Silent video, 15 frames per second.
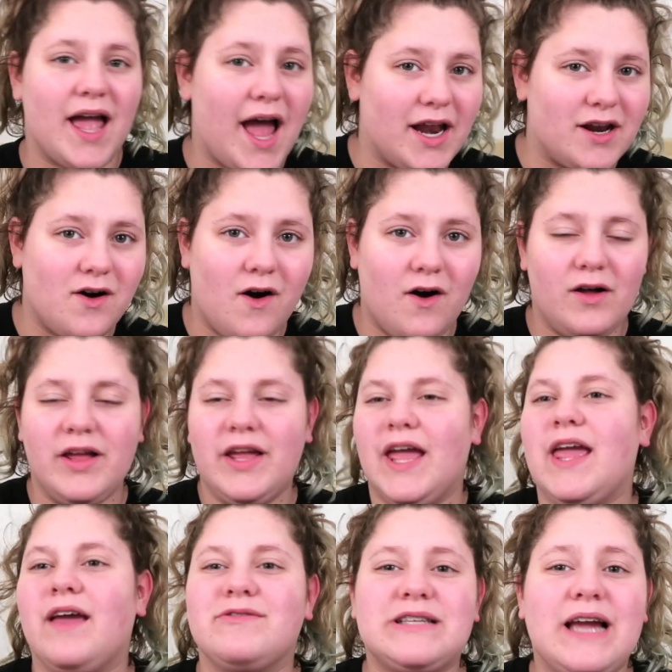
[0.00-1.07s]
at all.
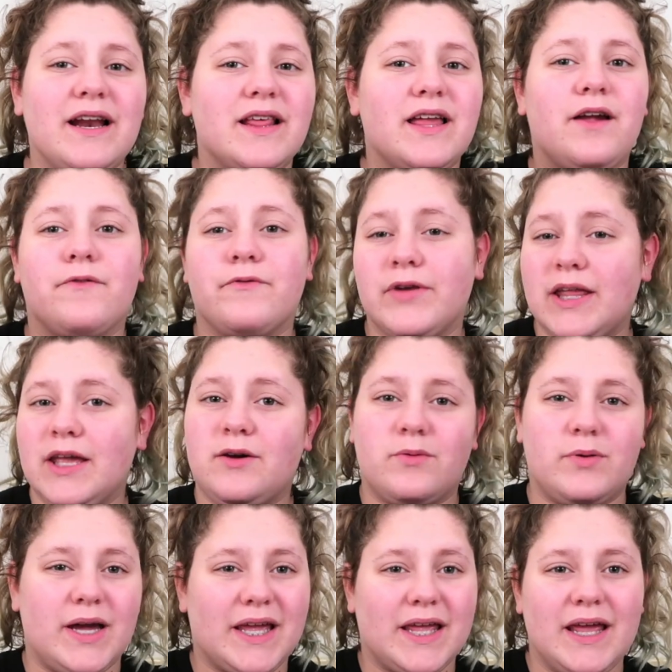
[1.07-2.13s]
It was kind of like a really
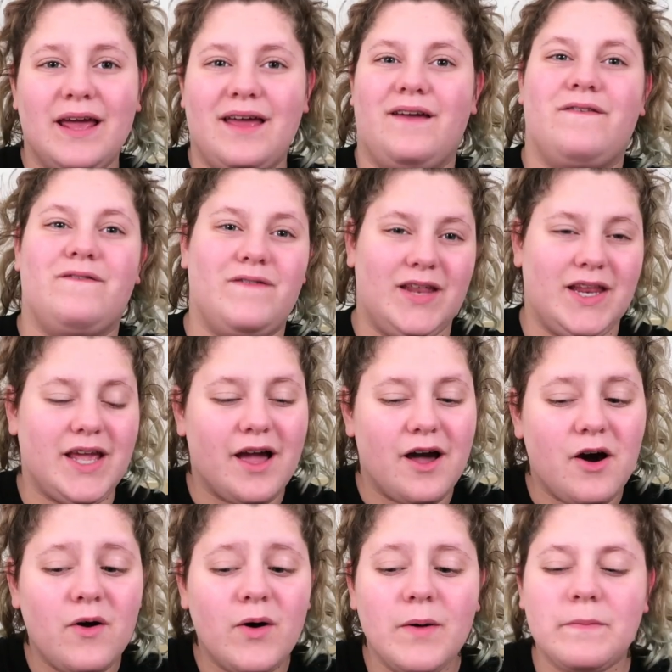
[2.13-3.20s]
quick
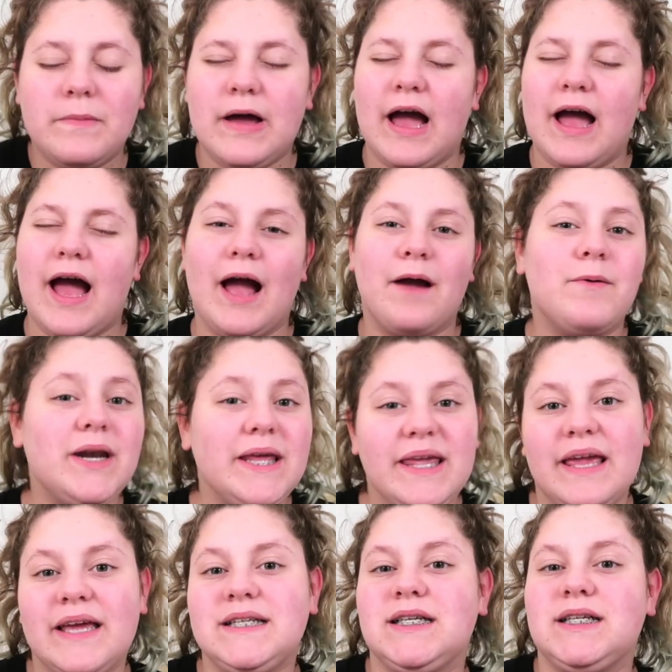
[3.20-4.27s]
video, but I want to
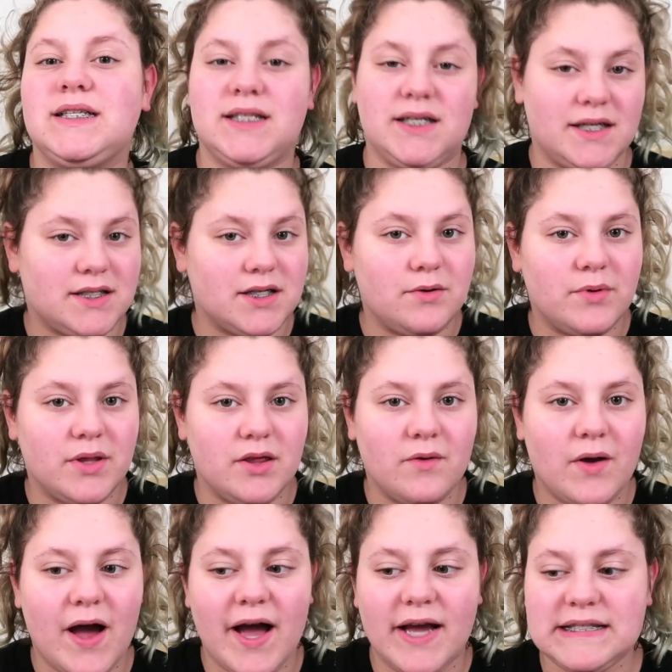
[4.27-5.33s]
get into detail with you
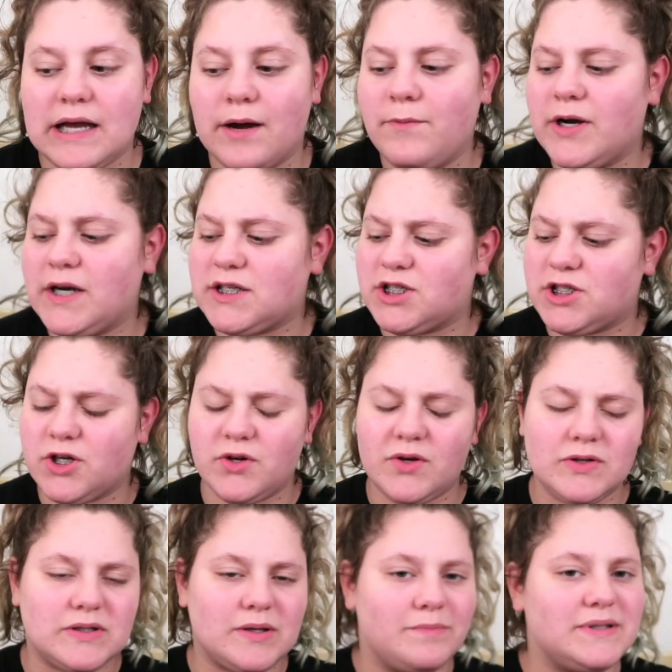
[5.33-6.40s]
guys. I want to show
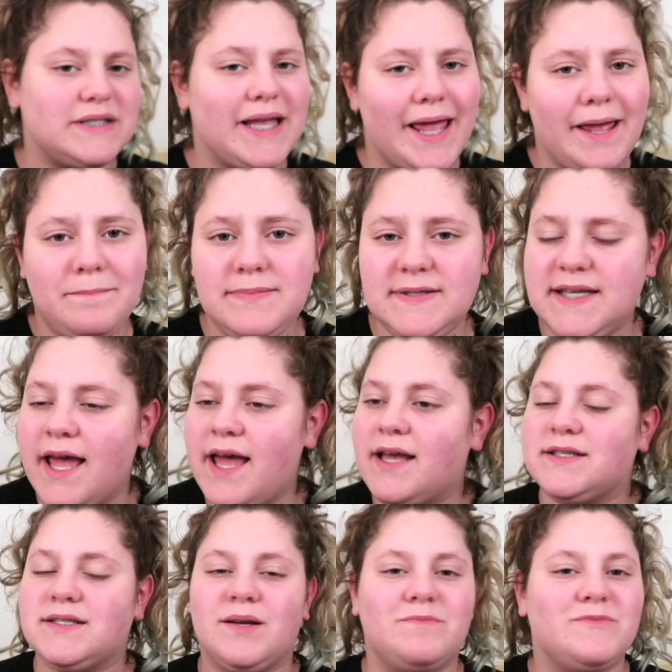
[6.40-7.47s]
you some tips,
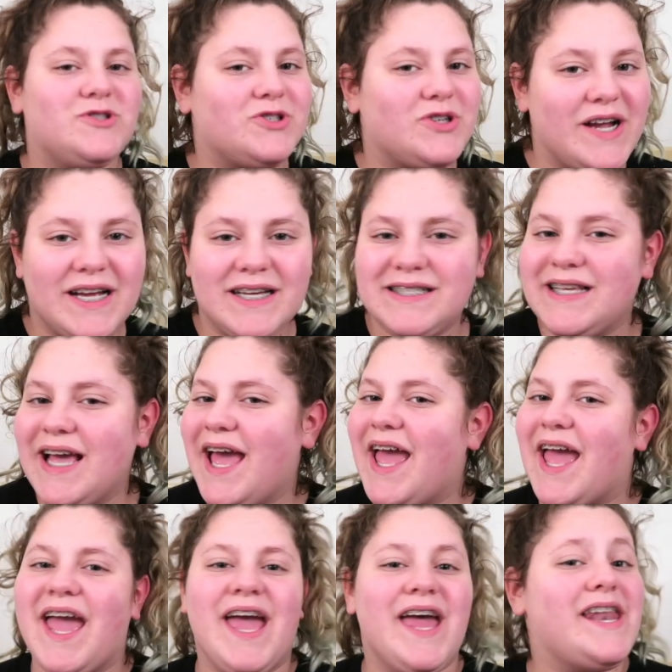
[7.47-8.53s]
some tricks,
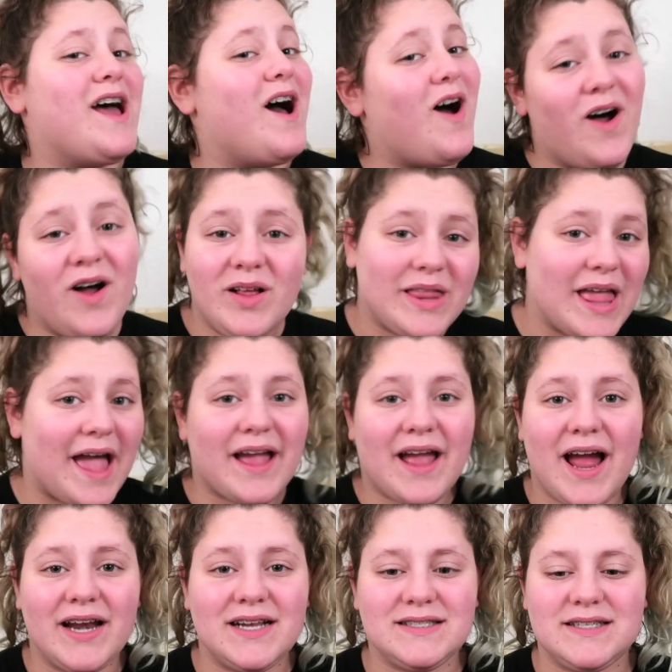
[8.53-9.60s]
and all that
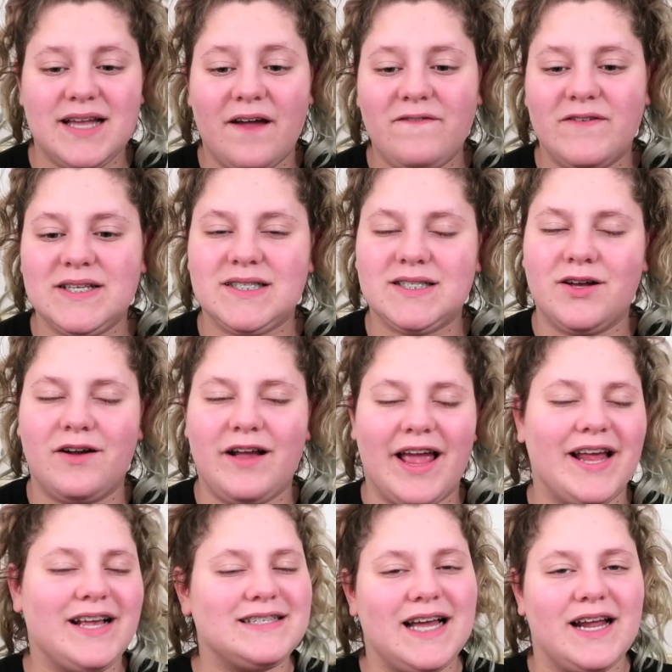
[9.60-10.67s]
kind of stuff. So
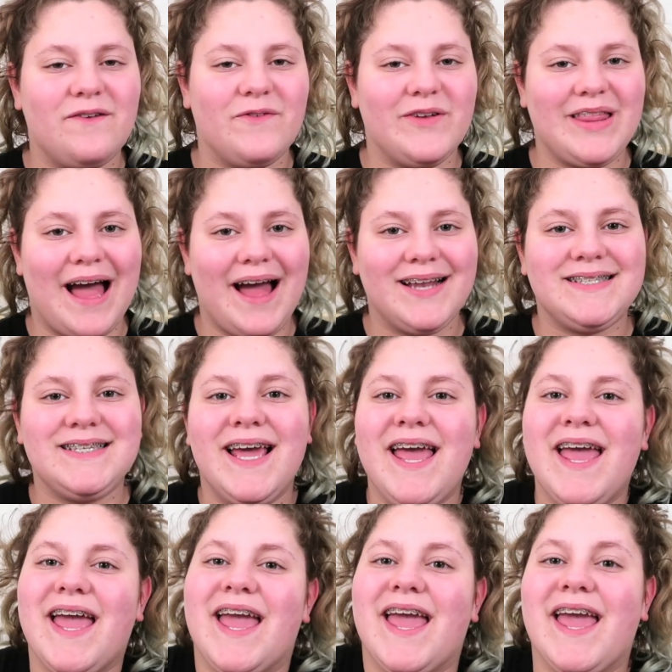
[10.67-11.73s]
get excited for that.
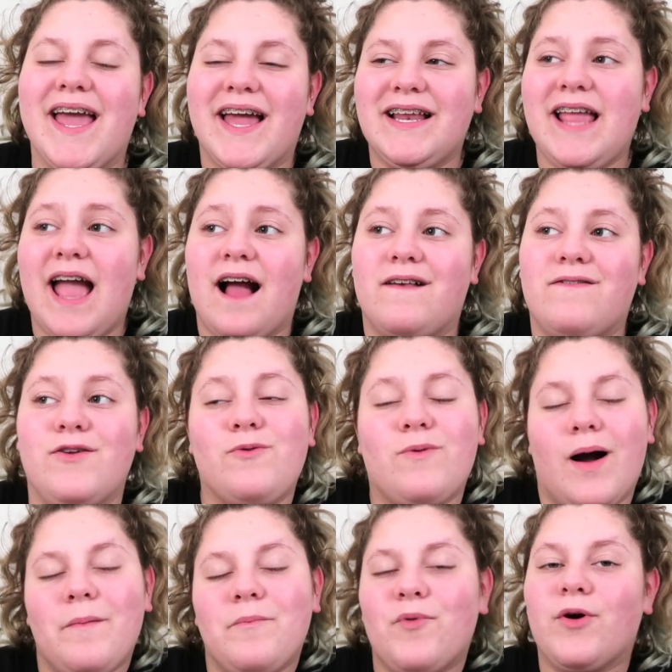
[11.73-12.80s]
And yeah, if you
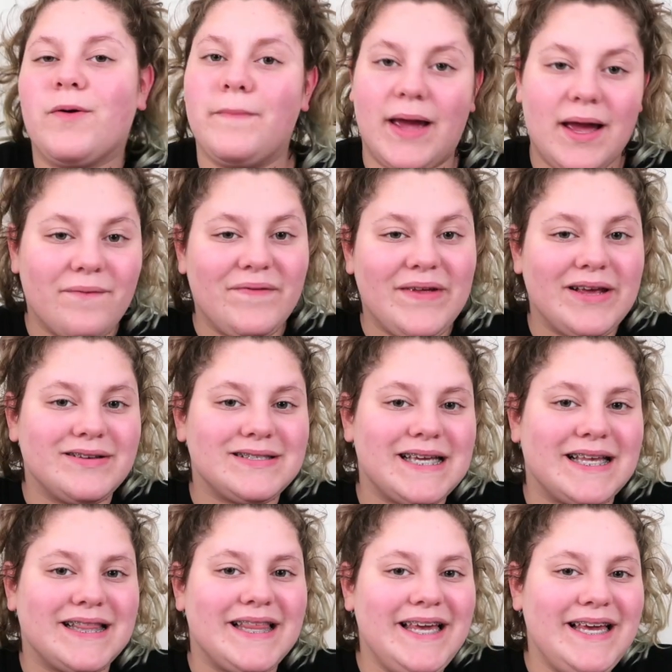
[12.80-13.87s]
want more makeup videos
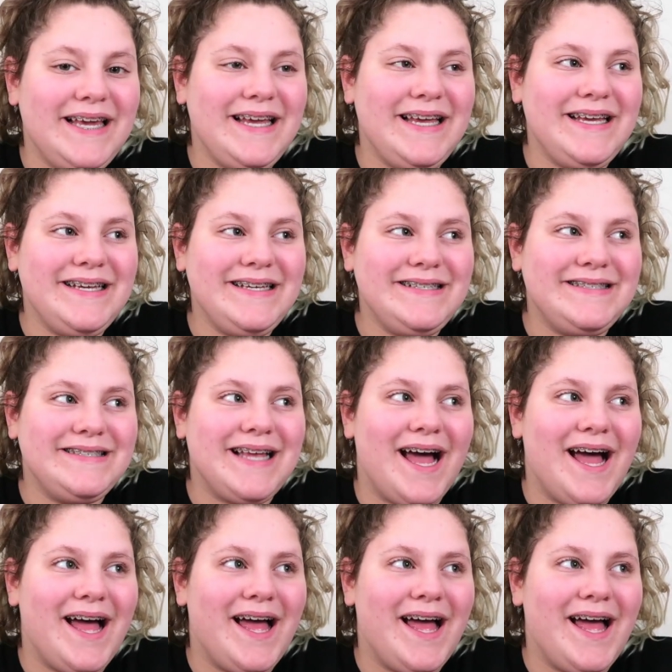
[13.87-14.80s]
like these,